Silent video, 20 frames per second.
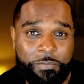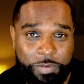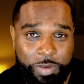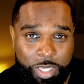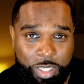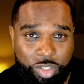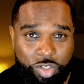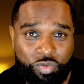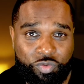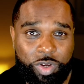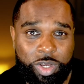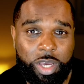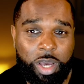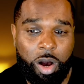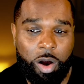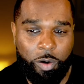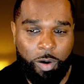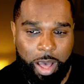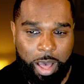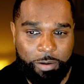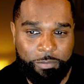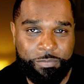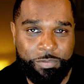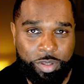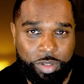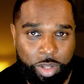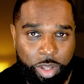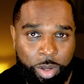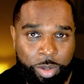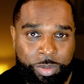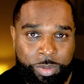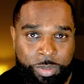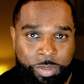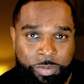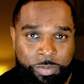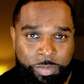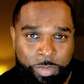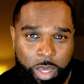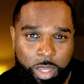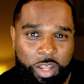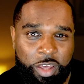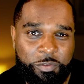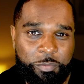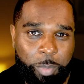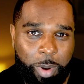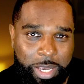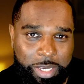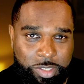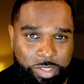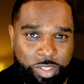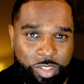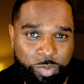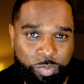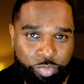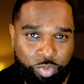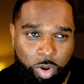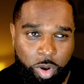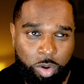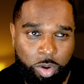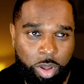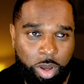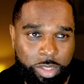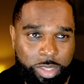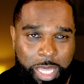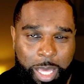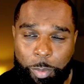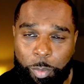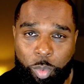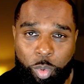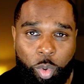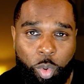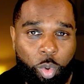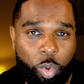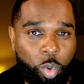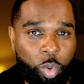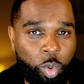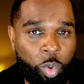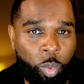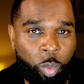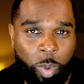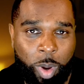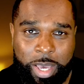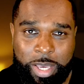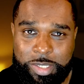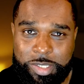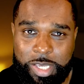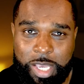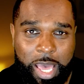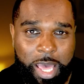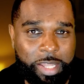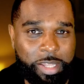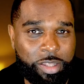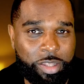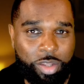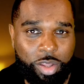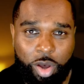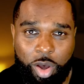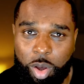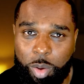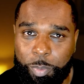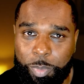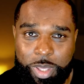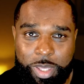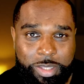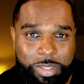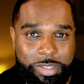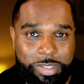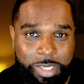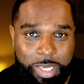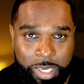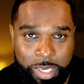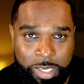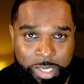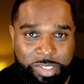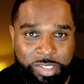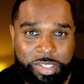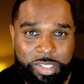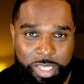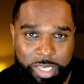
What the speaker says: victory, I'll have you know. And if past his prologue, that will always end up in tears.